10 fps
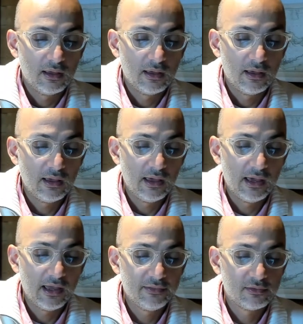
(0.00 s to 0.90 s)

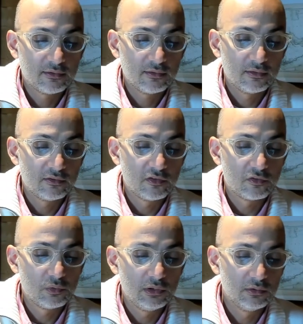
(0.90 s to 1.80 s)
And this is,
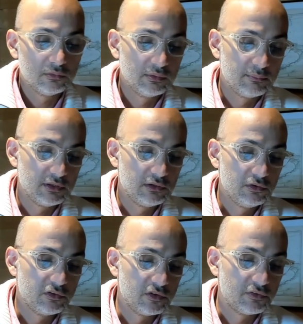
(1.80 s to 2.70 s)
we maybe
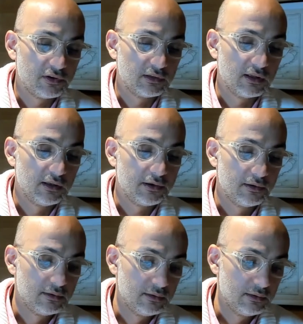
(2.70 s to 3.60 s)
use different color,
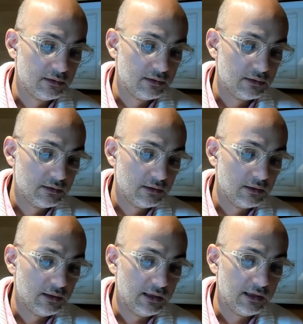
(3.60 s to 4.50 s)

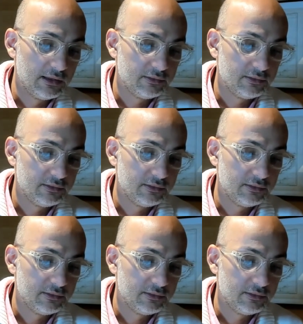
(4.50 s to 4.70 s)
and